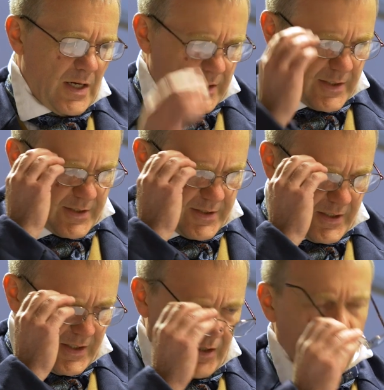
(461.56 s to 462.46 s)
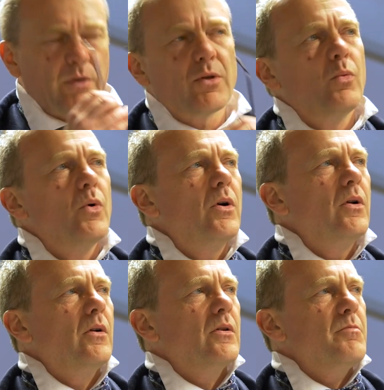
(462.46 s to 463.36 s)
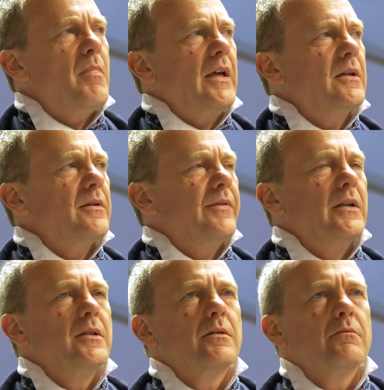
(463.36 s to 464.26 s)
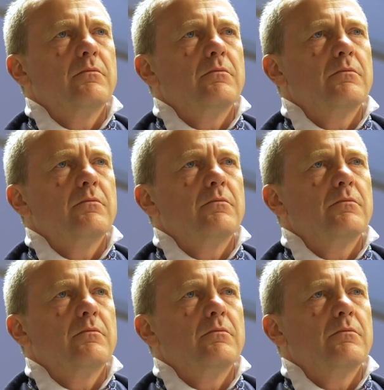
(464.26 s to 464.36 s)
Let us see what the world makes of it.